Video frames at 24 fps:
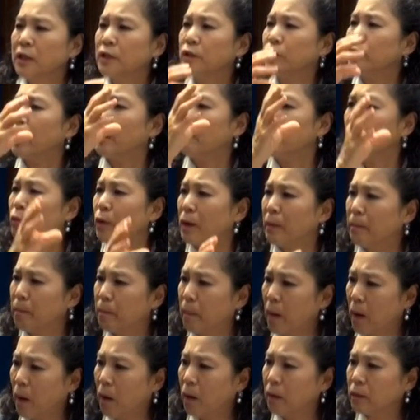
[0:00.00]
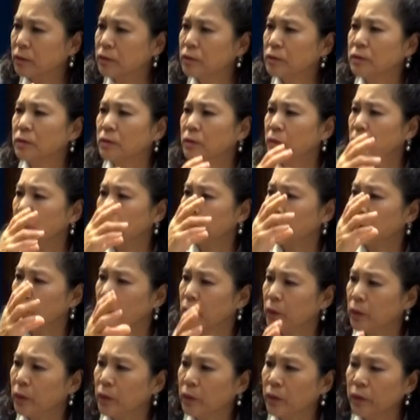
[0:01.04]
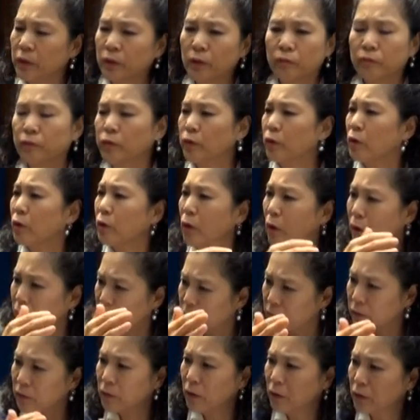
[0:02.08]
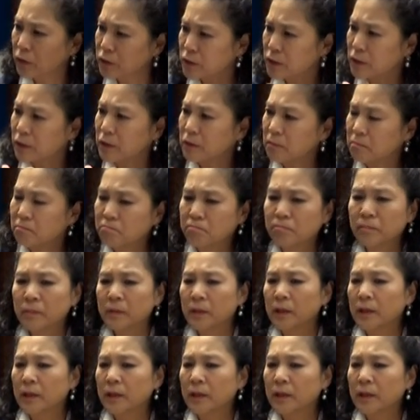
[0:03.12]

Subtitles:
you have one boss, for a long term.